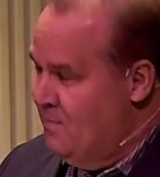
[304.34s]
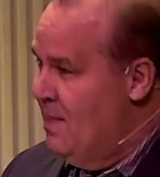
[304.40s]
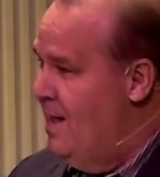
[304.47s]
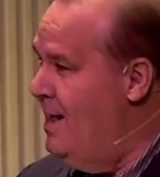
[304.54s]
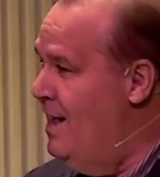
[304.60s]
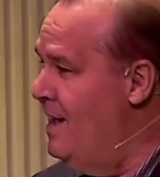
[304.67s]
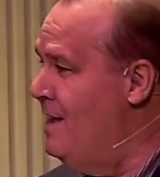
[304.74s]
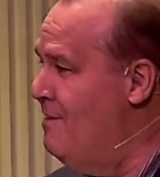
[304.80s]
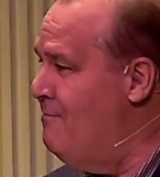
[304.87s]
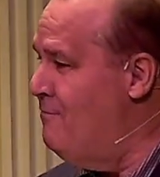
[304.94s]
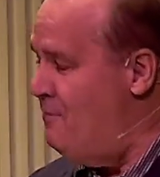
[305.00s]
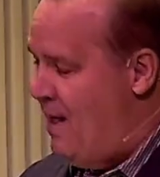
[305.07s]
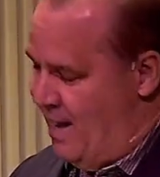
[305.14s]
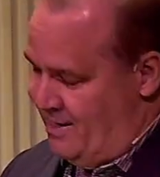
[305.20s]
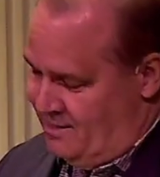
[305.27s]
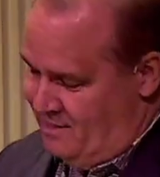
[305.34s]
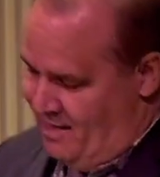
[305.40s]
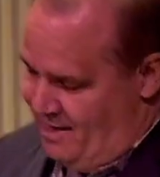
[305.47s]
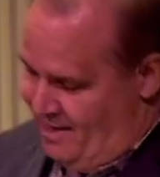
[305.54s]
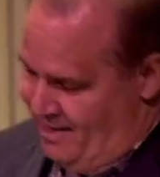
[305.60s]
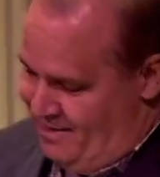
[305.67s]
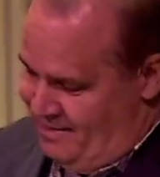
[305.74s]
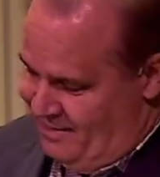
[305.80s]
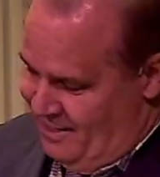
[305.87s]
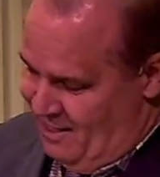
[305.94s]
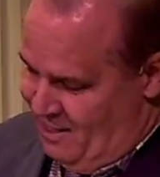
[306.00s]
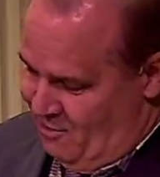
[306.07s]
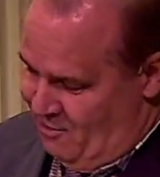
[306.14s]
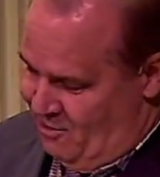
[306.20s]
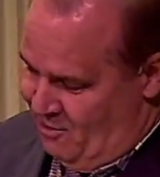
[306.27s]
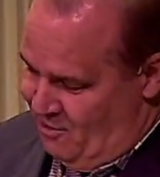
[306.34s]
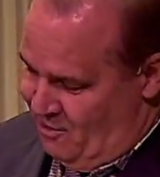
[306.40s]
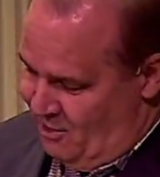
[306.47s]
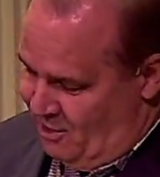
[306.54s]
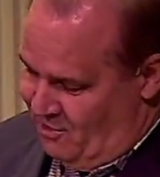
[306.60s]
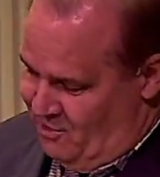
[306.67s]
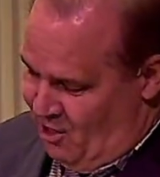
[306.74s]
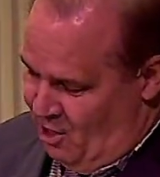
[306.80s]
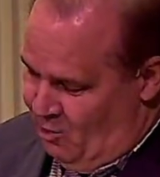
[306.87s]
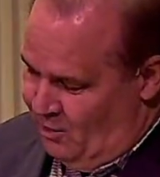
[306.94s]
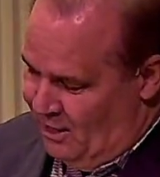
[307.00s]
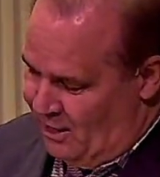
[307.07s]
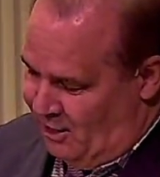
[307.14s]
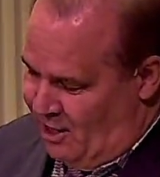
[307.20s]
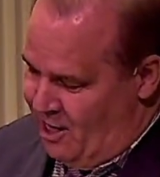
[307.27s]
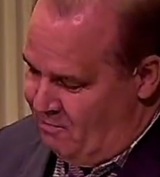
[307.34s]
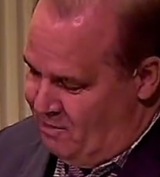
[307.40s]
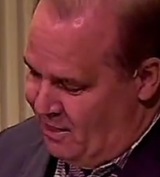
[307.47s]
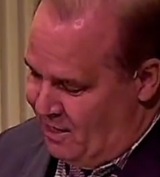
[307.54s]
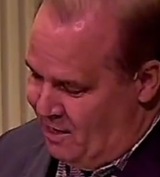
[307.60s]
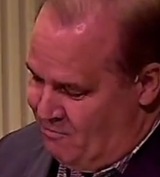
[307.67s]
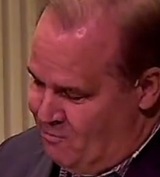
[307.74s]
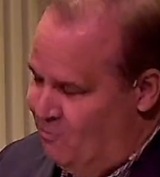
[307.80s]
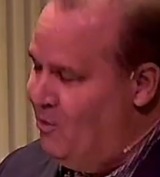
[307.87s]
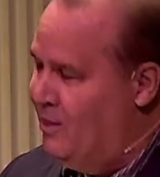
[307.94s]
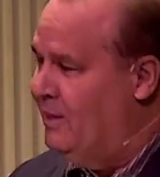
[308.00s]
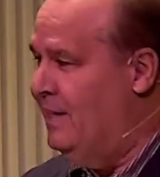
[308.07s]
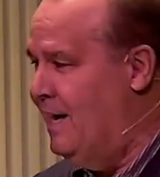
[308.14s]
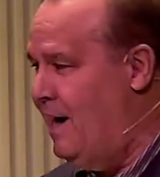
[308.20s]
In fact, you know, the only club that I'm really,